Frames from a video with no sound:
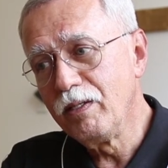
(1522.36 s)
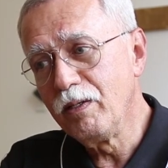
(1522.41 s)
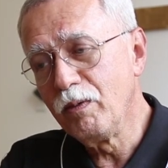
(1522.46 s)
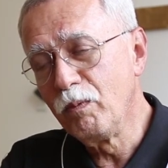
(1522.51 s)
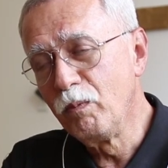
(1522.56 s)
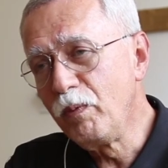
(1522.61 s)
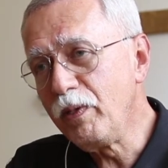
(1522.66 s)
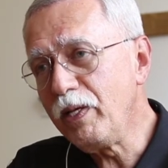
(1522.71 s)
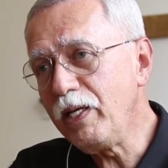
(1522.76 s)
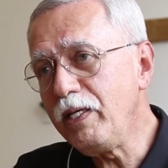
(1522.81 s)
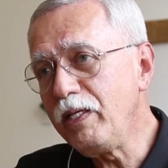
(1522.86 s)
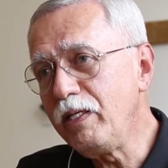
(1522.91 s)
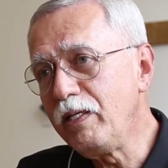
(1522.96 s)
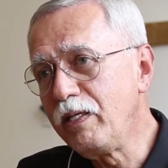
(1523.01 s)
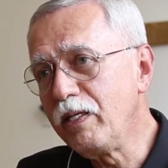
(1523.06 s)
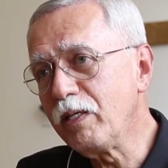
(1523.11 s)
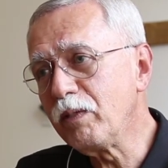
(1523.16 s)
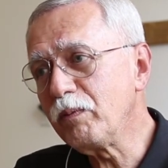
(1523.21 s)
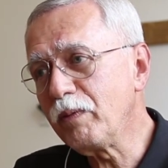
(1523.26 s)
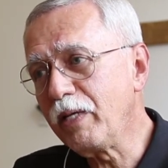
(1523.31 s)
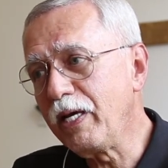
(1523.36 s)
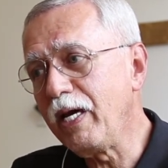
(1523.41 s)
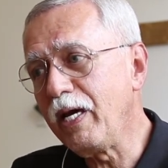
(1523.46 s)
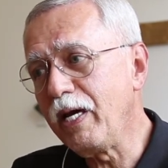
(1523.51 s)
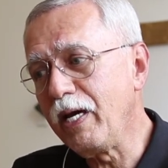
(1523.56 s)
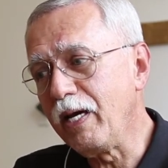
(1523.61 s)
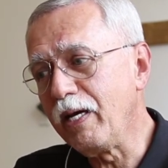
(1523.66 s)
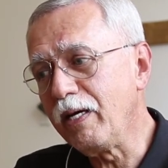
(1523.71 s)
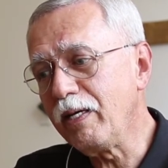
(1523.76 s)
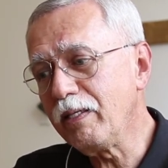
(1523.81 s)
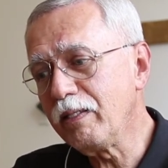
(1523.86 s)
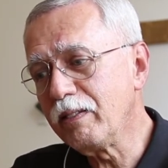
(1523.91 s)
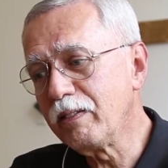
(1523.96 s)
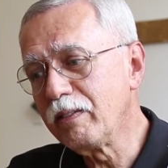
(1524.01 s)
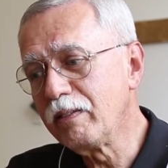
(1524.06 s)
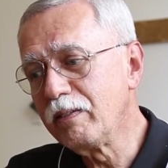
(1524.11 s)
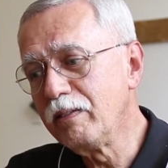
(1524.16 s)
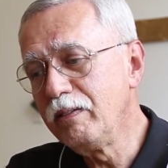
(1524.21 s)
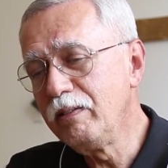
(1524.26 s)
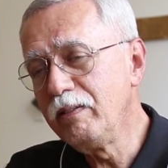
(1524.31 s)
really don't care
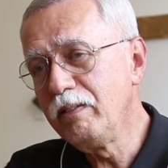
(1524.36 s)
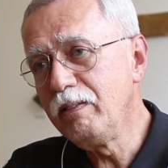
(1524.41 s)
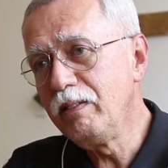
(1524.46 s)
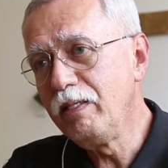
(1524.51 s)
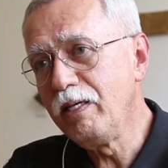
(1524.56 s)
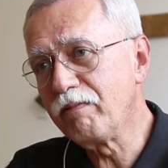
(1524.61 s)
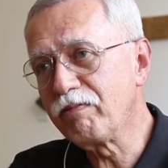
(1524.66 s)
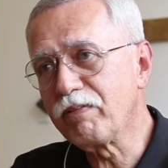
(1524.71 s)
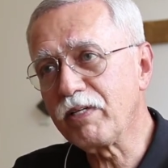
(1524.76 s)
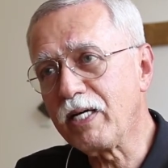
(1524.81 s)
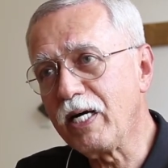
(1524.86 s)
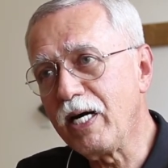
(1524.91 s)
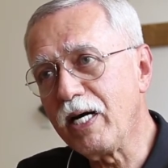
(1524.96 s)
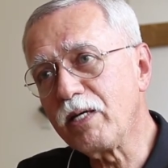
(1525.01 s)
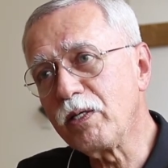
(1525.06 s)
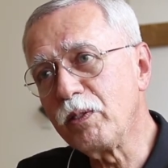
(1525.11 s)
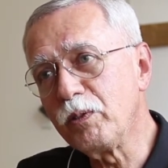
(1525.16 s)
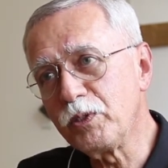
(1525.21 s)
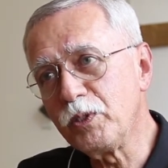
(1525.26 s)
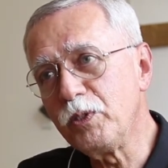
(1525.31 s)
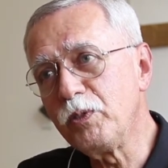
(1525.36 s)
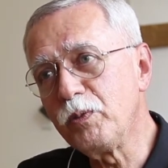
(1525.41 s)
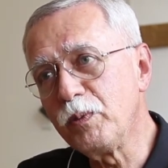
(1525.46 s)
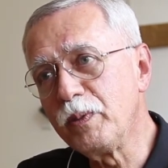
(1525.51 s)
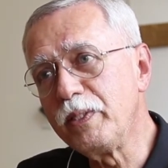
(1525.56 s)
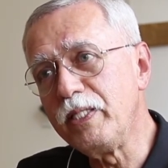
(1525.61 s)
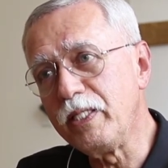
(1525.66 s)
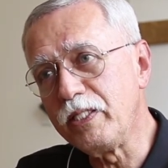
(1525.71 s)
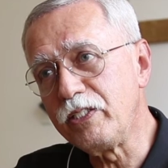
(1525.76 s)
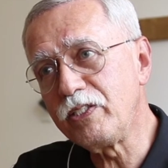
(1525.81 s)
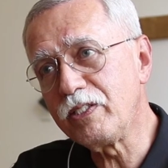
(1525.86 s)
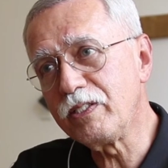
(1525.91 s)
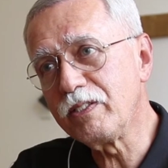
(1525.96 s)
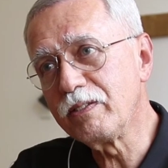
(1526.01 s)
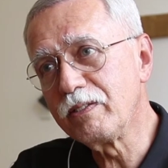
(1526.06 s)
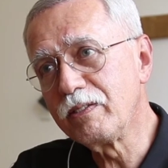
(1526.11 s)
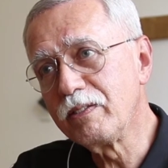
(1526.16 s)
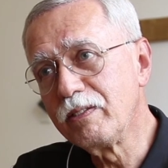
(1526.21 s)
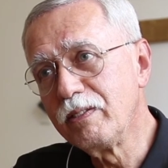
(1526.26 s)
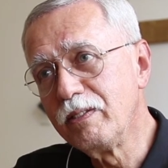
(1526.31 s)
if the car goes into a ditch,
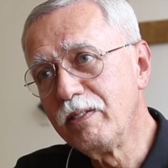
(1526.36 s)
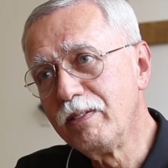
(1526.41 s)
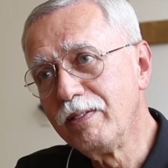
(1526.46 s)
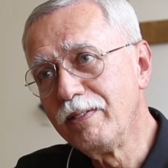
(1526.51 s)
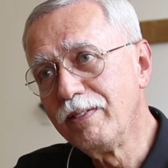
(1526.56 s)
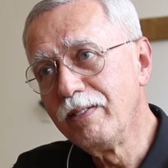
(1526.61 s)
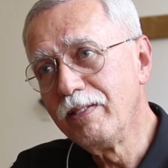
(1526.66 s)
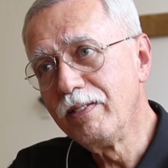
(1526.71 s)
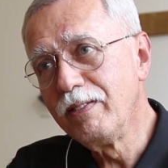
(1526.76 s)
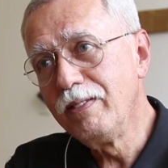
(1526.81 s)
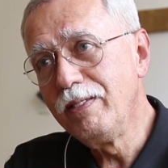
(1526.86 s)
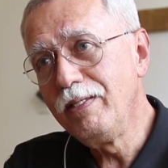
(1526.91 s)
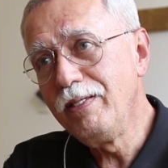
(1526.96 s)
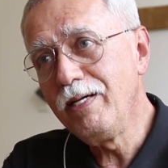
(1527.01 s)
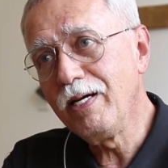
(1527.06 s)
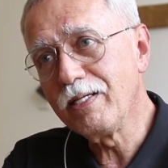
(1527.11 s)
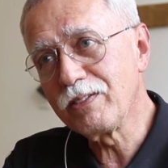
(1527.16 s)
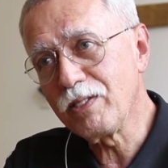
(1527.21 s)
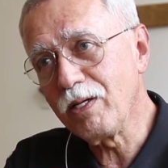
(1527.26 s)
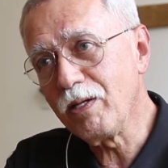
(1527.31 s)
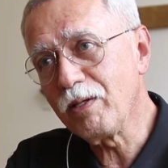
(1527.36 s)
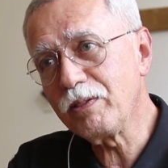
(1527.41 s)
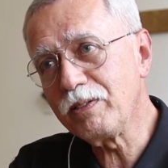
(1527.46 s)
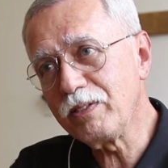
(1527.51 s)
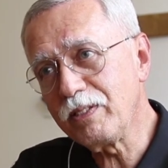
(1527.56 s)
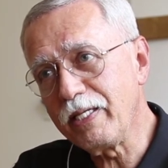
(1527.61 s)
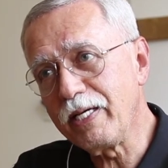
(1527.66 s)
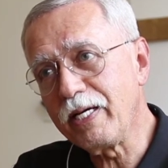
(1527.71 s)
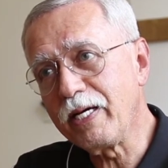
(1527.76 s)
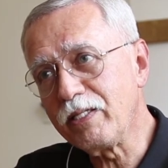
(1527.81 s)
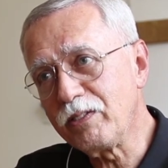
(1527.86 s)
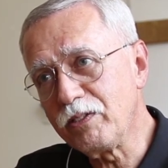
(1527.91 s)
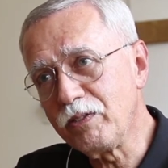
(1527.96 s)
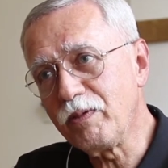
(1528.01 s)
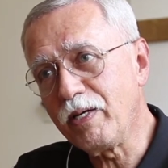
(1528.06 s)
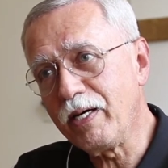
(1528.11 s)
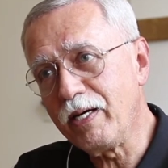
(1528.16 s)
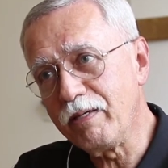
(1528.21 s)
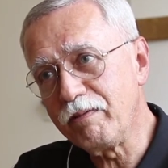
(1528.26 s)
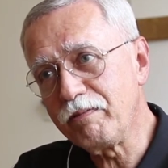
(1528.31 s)
as long as they get to
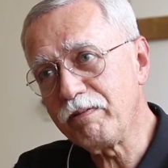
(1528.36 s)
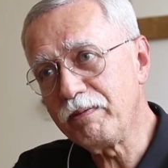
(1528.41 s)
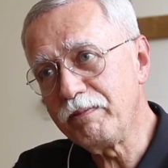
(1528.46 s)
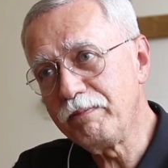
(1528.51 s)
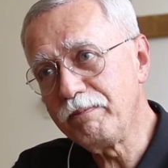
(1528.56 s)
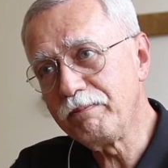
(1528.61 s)
drive.